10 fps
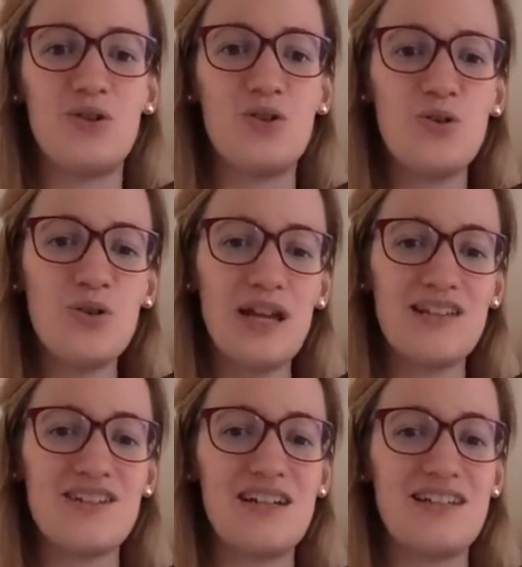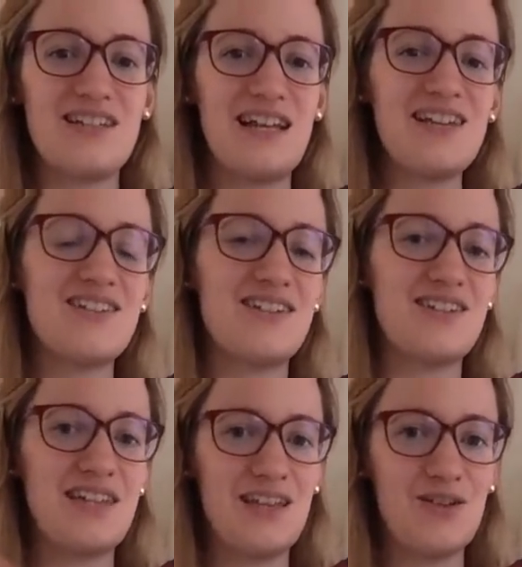who actually checks the
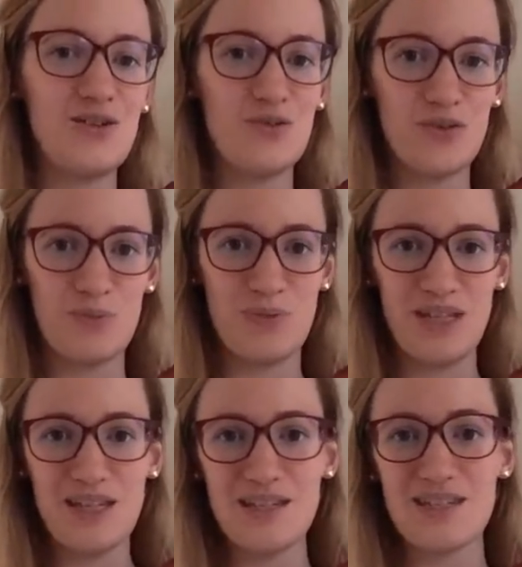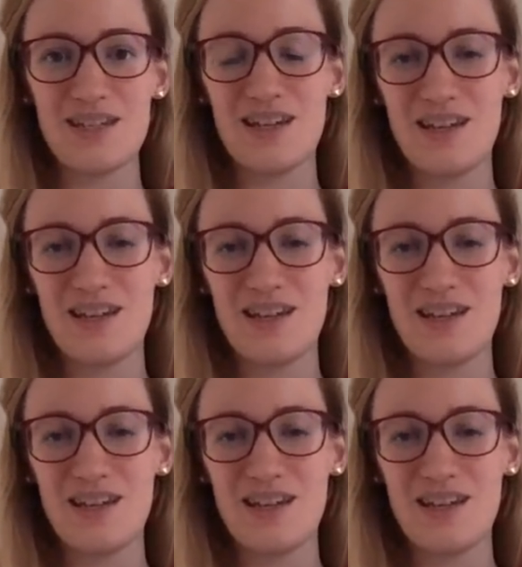scale of the piece